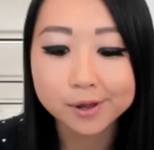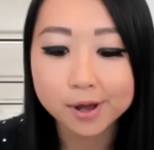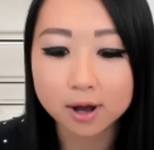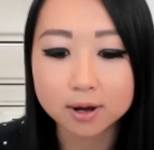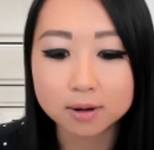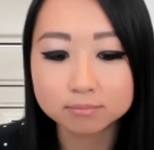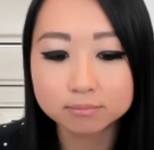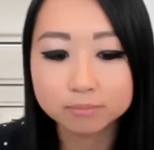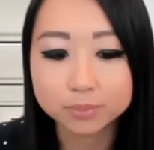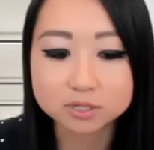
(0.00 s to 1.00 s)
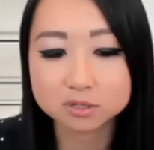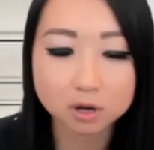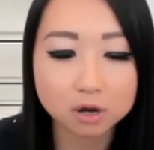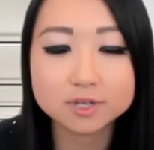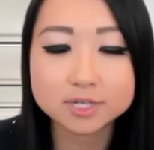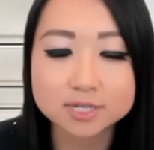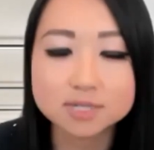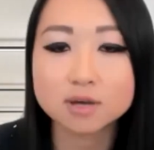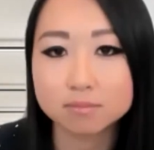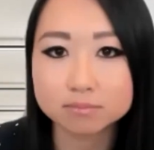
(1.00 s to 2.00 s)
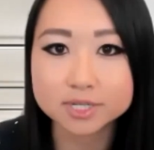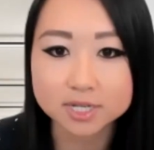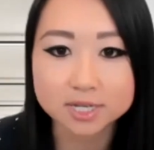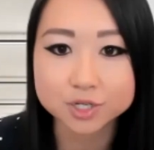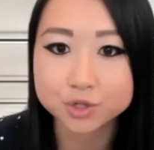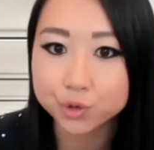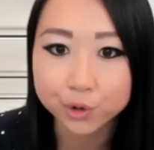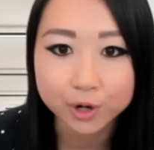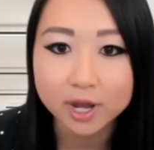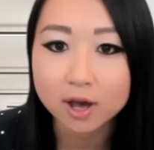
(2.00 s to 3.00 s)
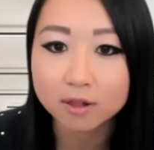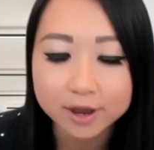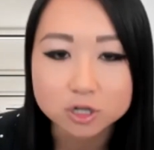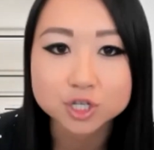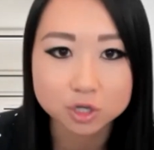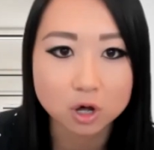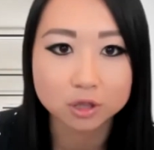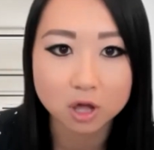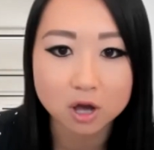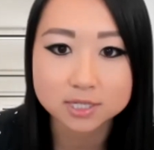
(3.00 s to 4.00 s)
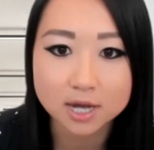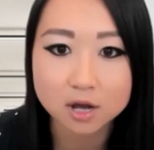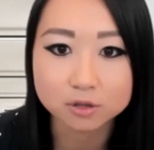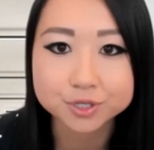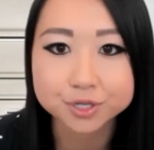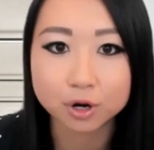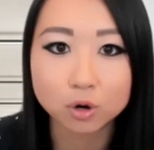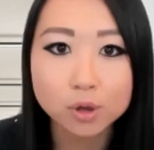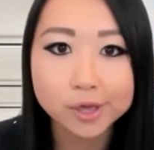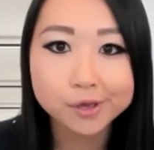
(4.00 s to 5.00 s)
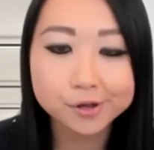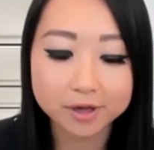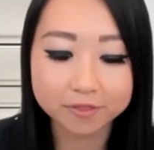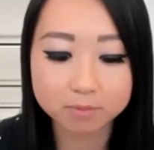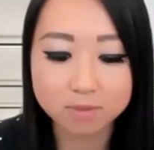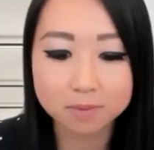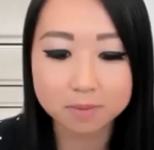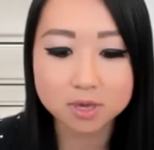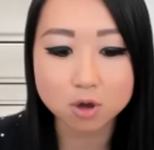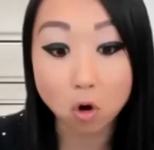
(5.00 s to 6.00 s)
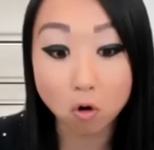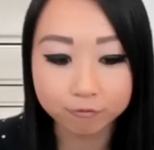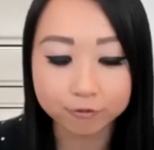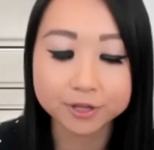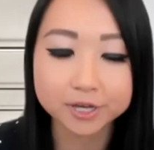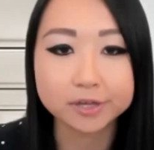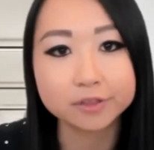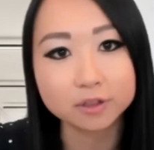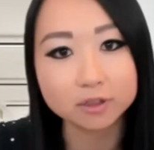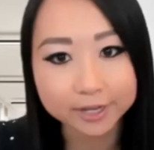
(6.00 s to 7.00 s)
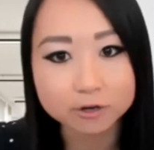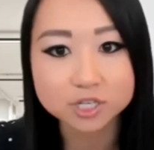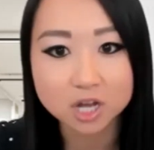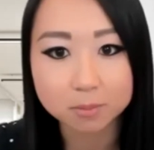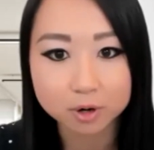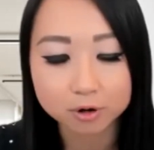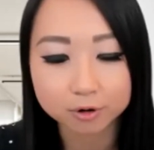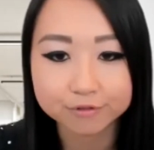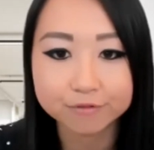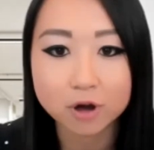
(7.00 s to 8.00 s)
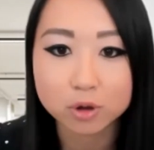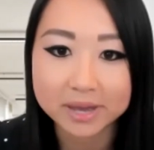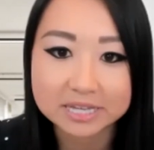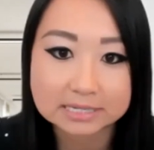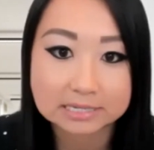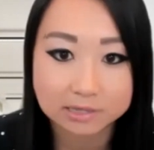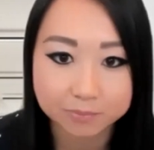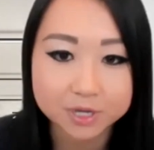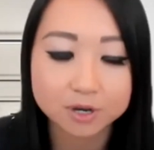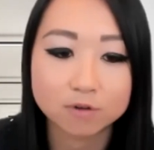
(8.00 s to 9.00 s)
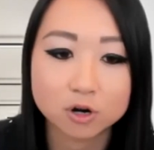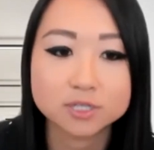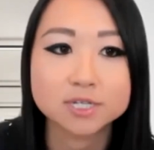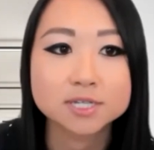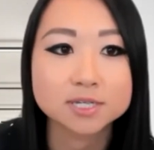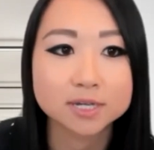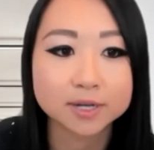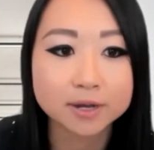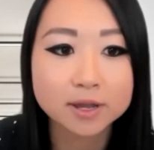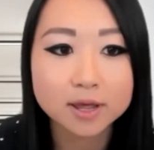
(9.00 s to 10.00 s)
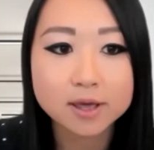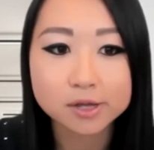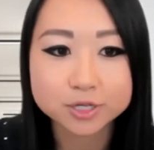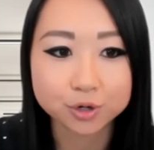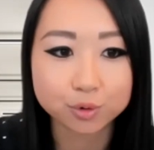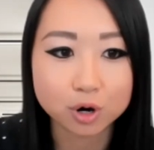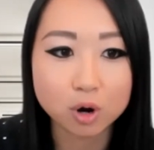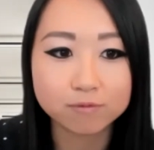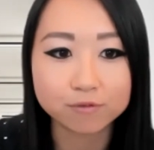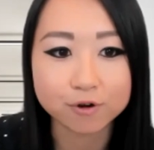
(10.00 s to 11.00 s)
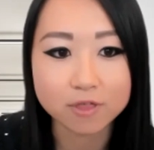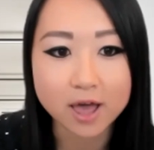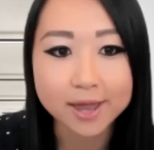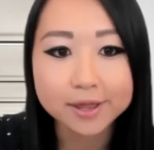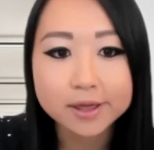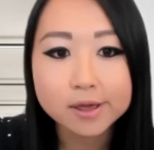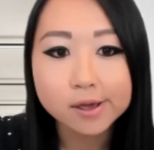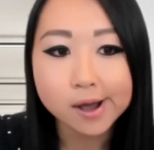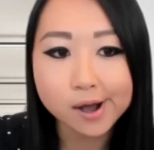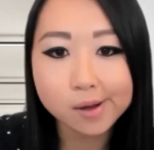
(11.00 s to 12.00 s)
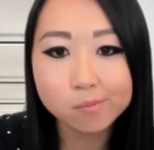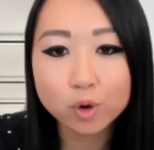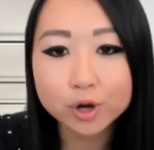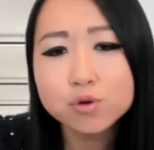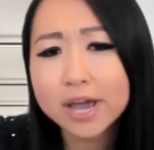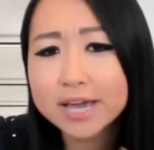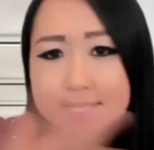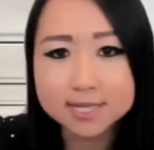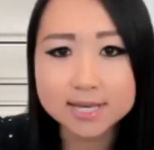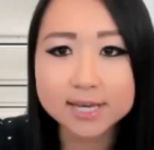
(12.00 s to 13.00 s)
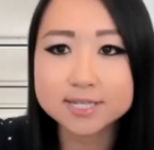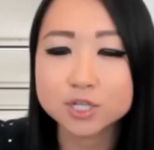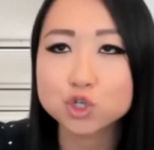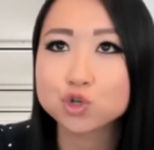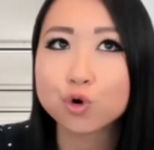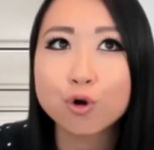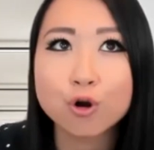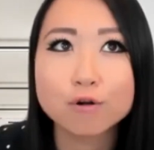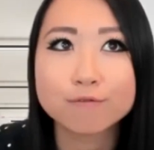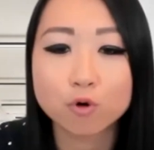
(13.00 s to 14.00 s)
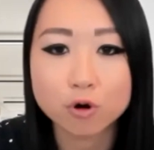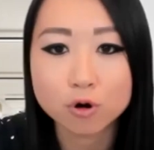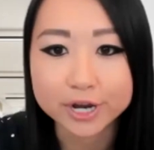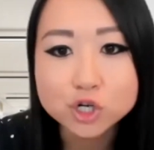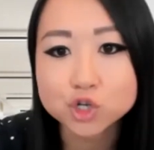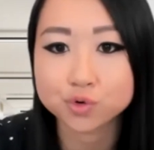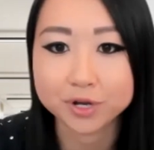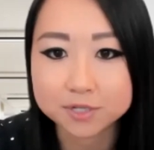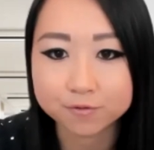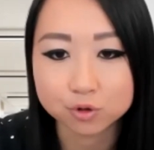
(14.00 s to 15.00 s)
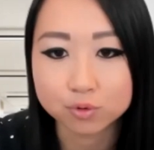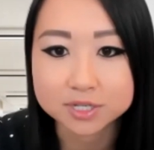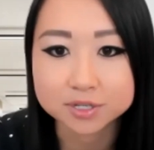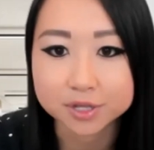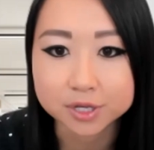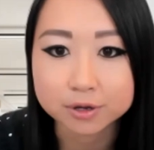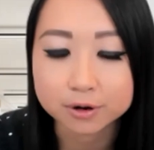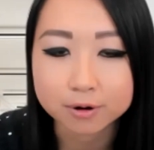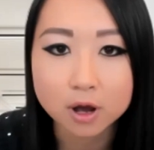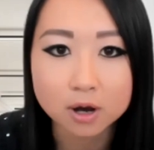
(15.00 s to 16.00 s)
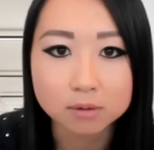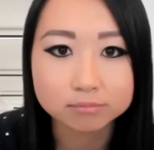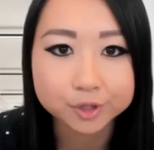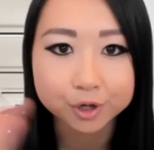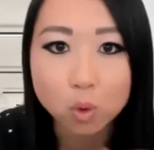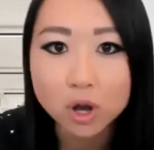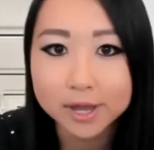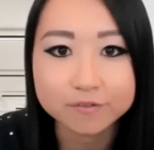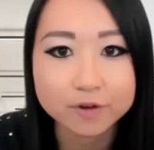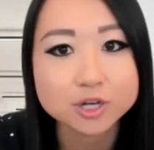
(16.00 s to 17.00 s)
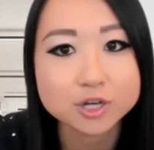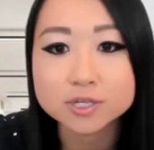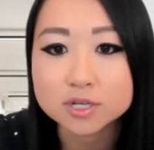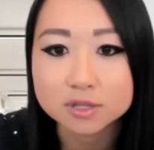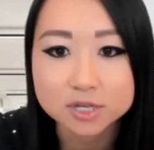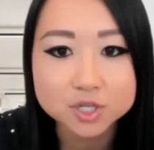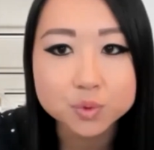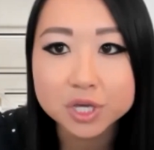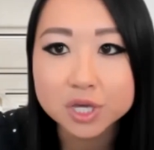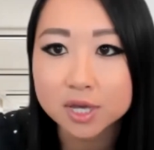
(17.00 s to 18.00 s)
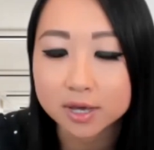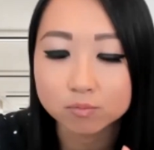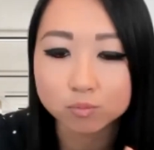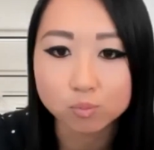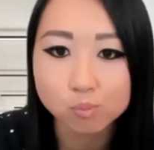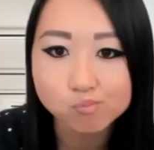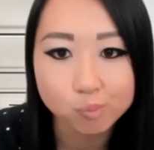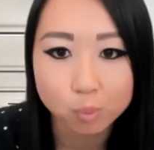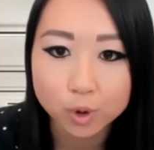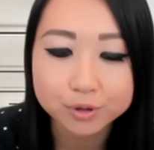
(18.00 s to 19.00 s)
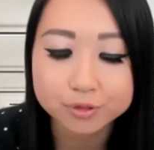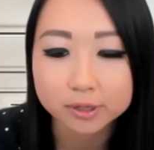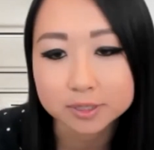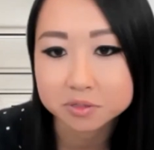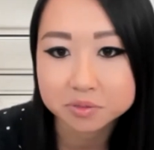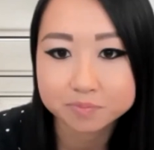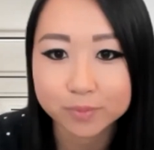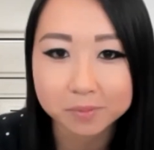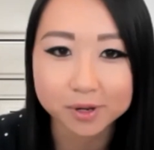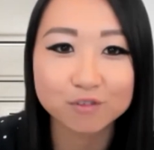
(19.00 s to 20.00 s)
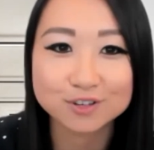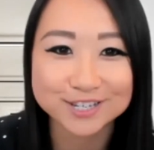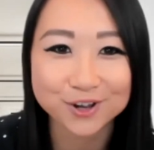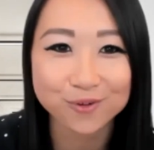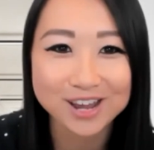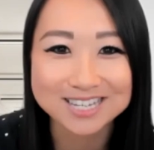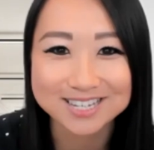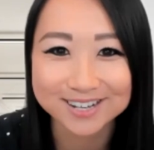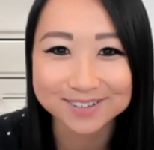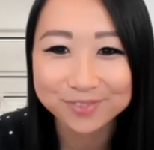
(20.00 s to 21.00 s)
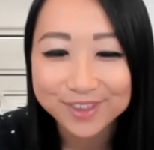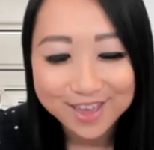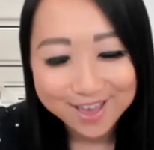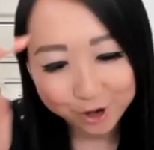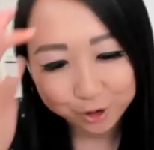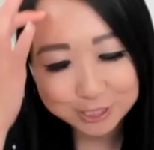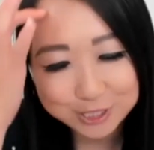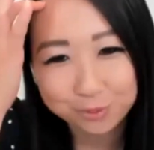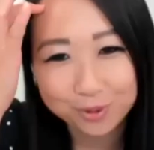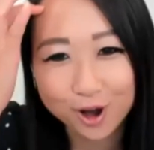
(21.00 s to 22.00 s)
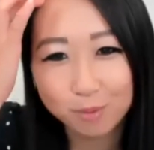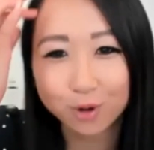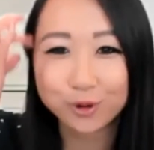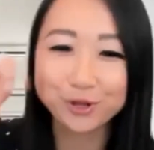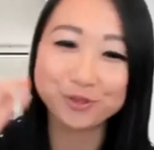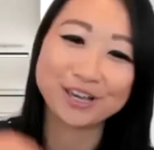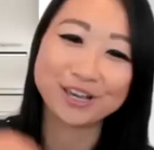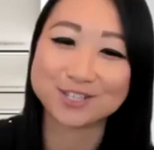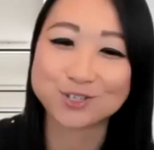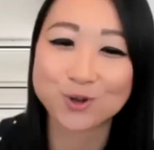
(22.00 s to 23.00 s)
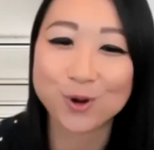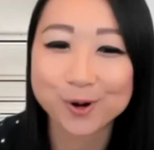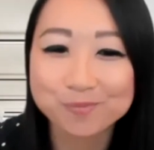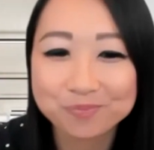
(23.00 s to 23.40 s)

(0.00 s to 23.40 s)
But obviously some cities, New York, LA, are still on lockdown. So, I think maybe hopefully in the later summer, early fall, we might see the peak of our season. So we're hopeful for that. What do you guys think is in store for interest rates for the rest of the year? What kind of rates are you seeing this week? And what do you think is, obviously no one has a crystal ball, but what do you think is in store?